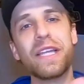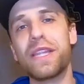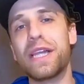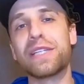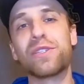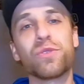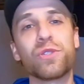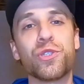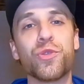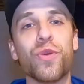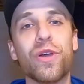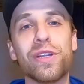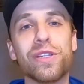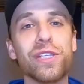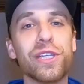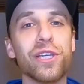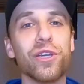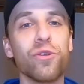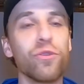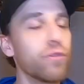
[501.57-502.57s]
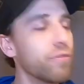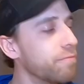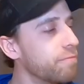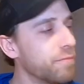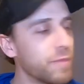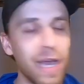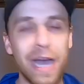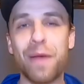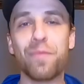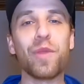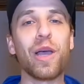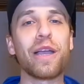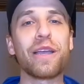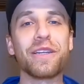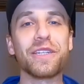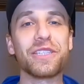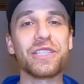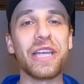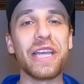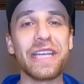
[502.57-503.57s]
That's what you want to do. I'm not
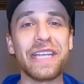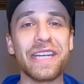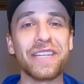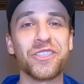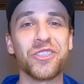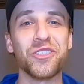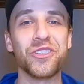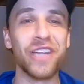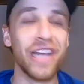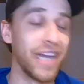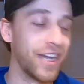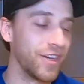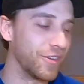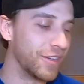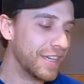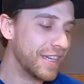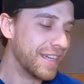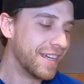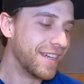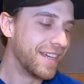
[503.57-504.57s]
going to say yes or no.